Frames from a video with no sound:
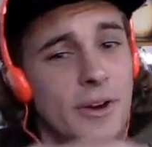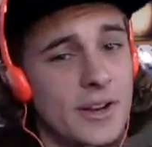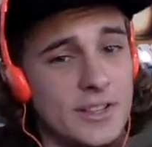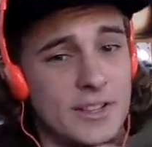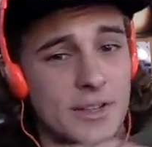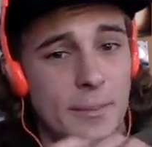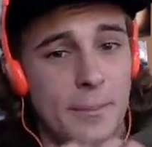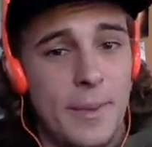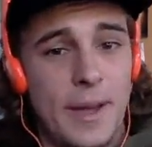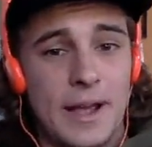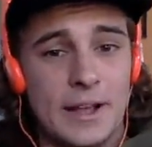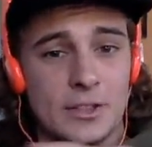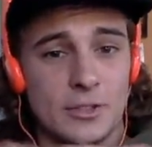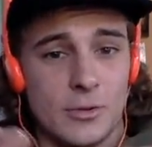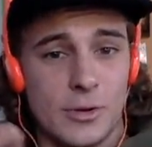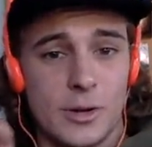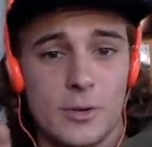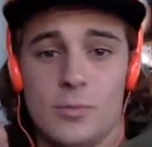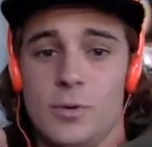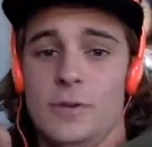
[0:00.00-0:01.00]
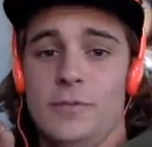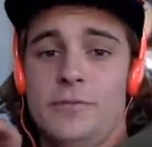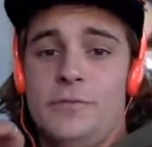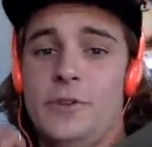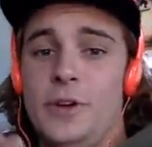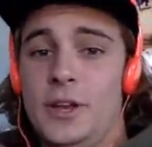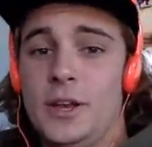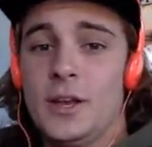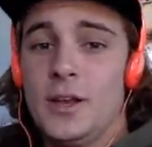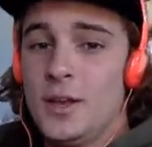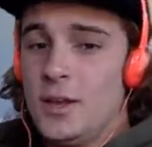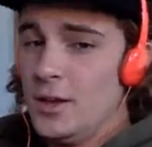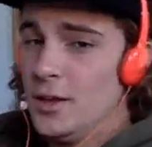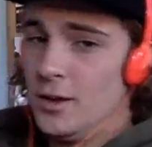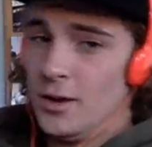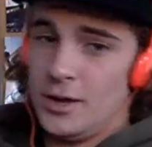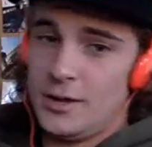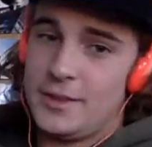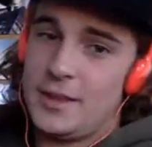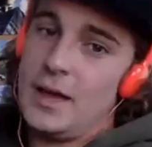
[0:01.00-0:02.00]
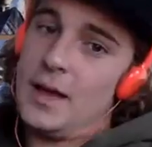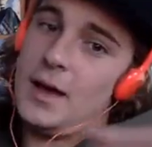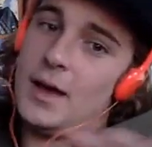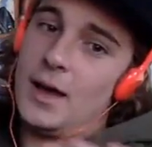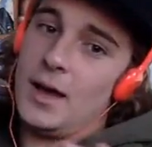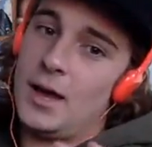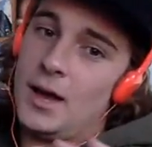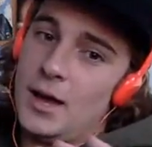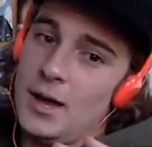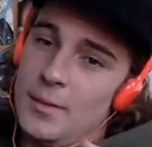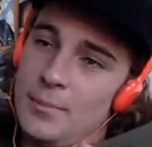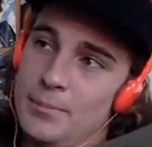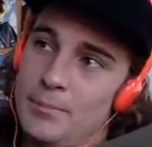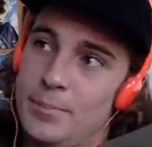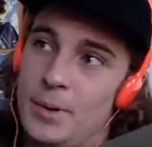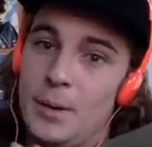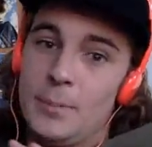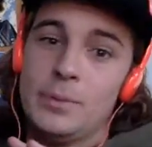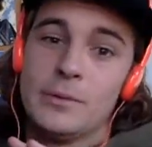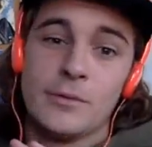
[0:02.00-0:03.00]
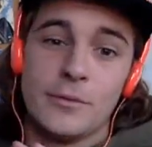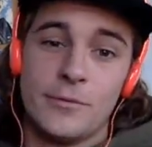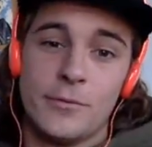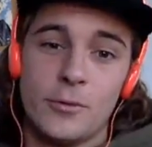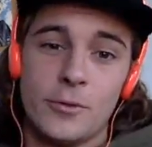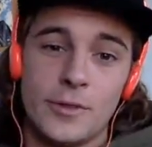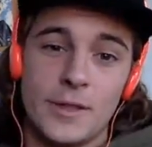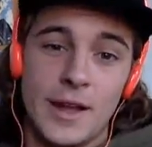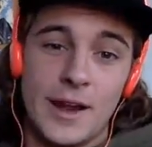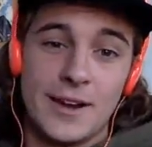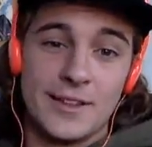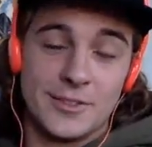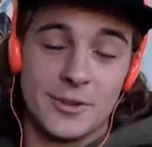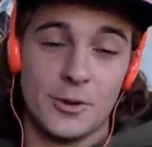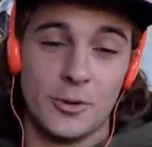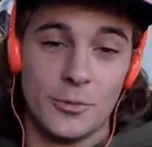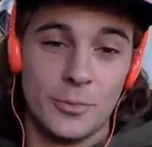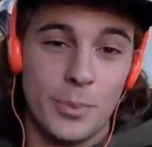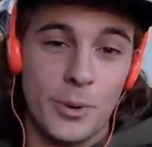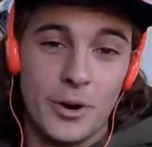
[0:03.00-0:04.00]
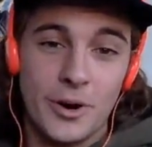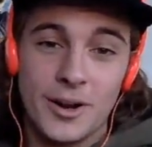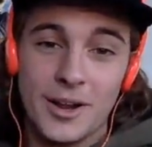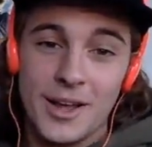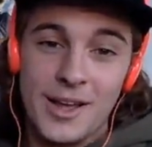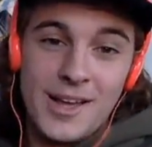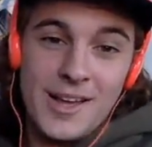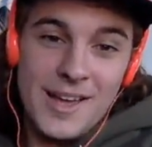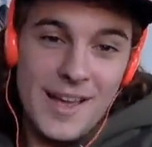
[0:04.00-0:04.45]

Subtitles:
He does a back 3 1 foot on that bump over 4 they had at the old park,